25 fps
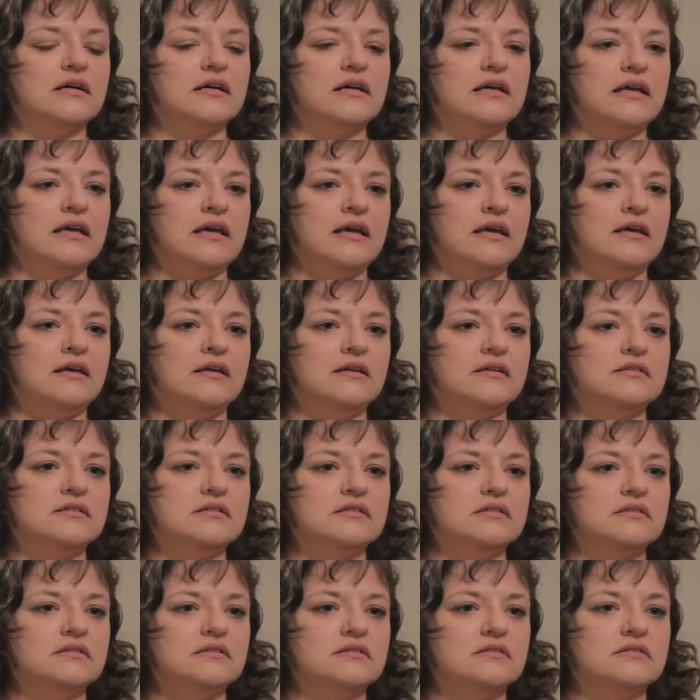it
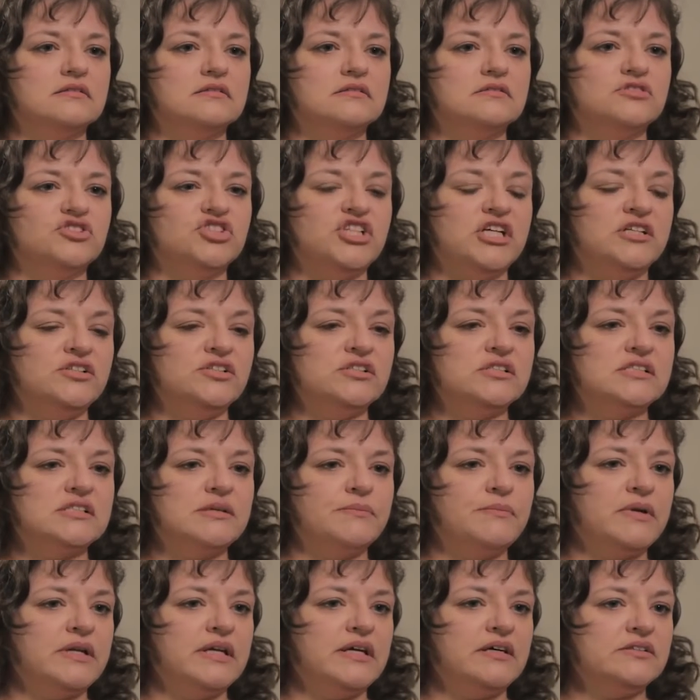changes
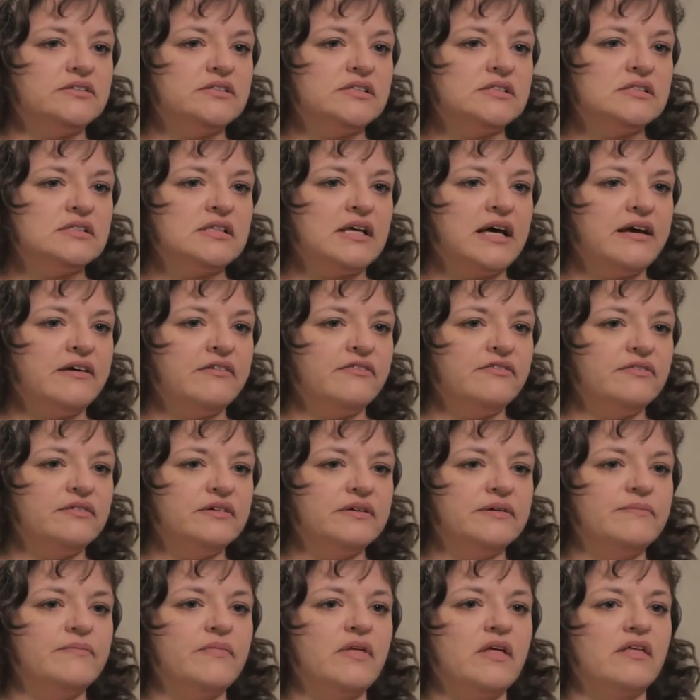somebody else's life.
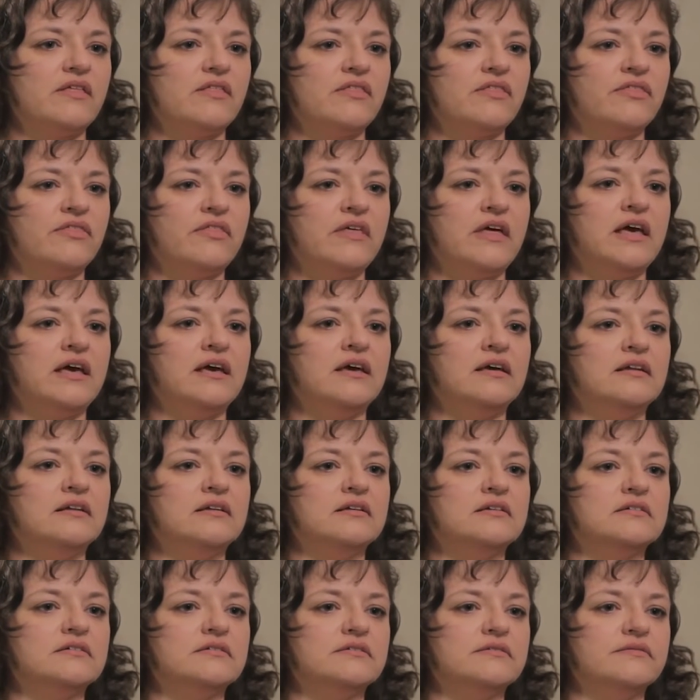Then
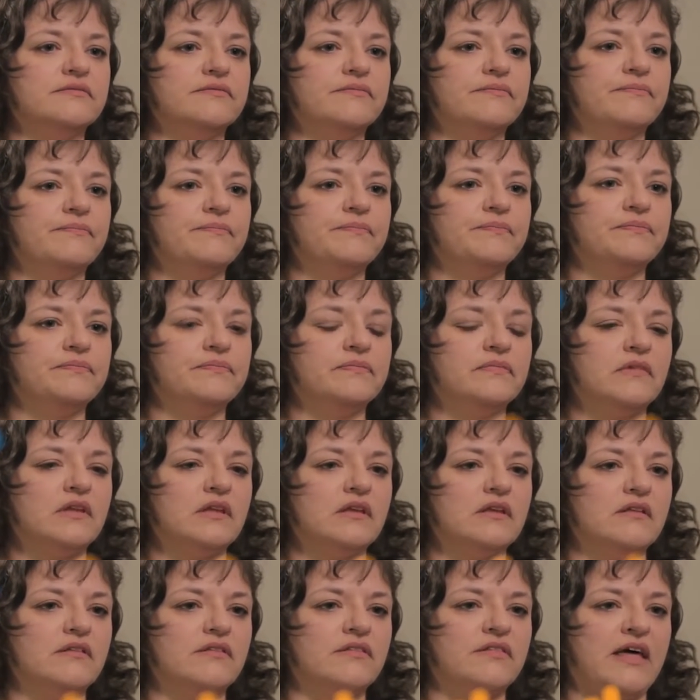
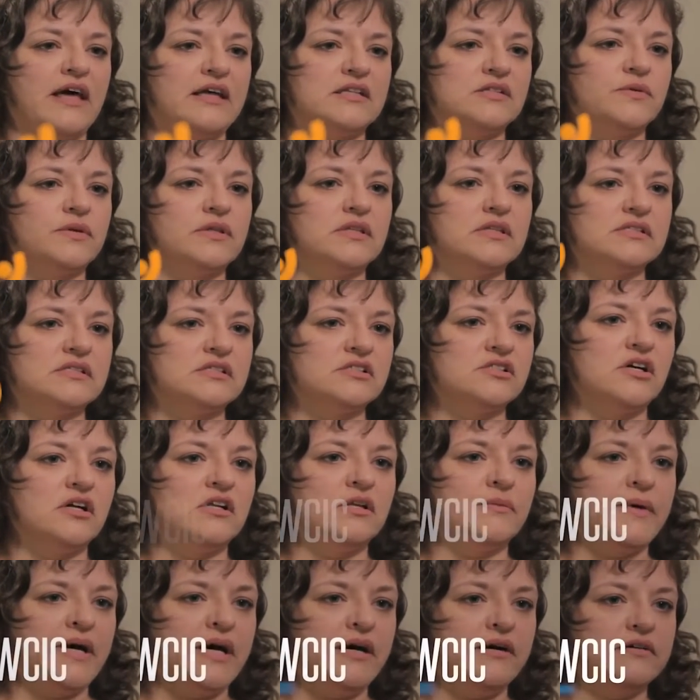that's what this is all
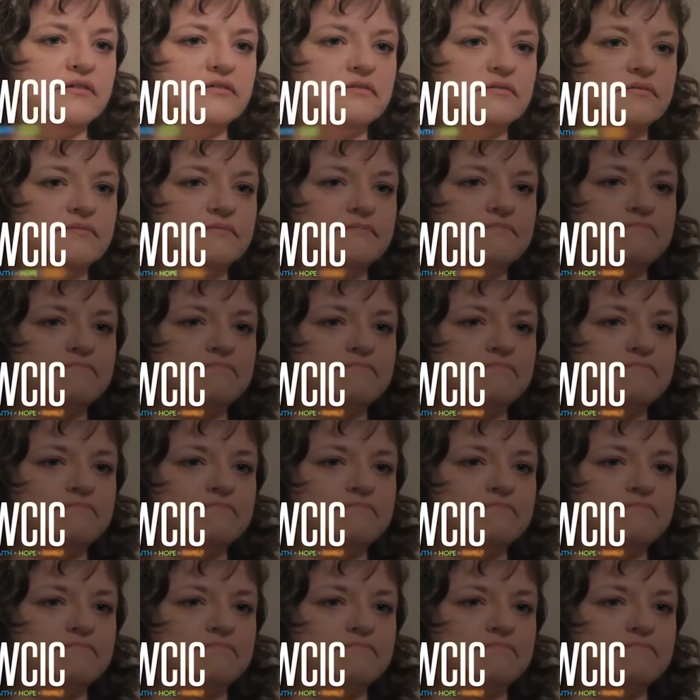about.